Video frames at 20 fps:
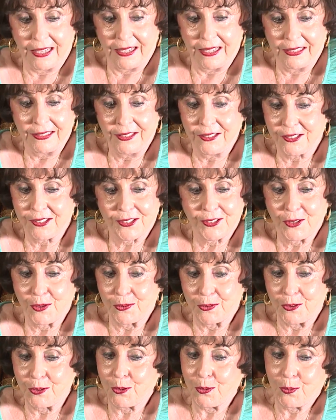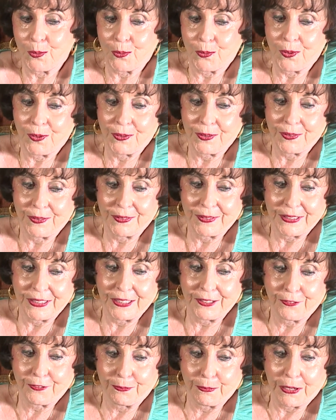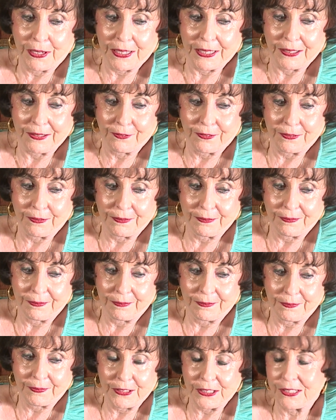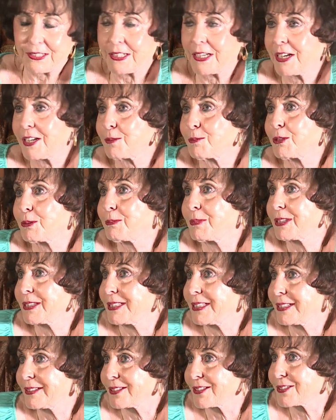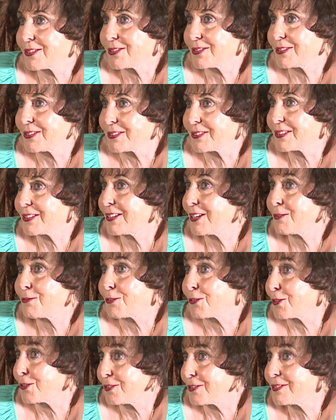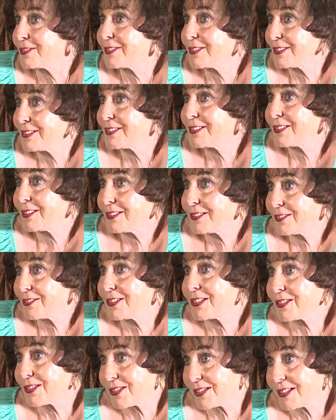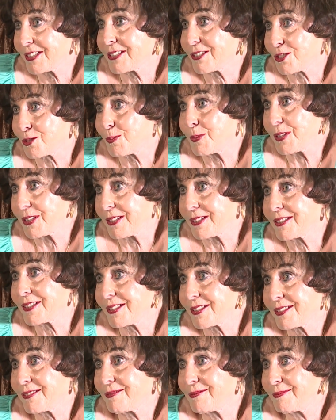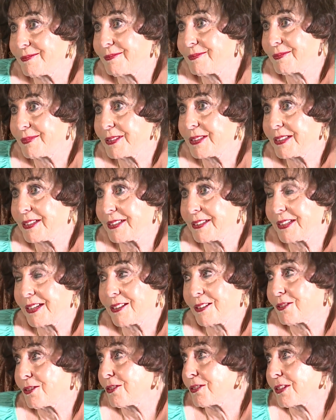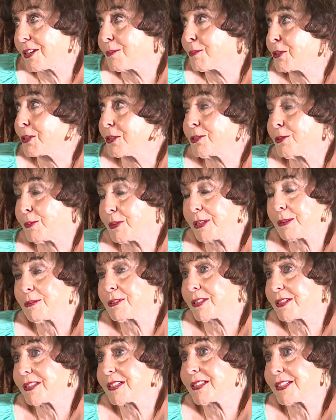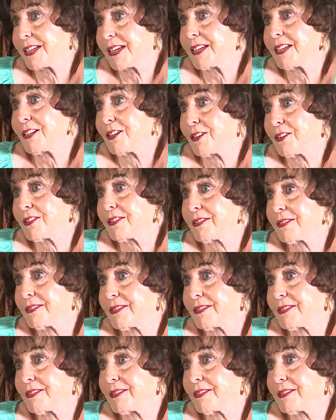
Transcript: I just don't know if my retirement money is going to cover this expense and how long I'm going to be able to stay here.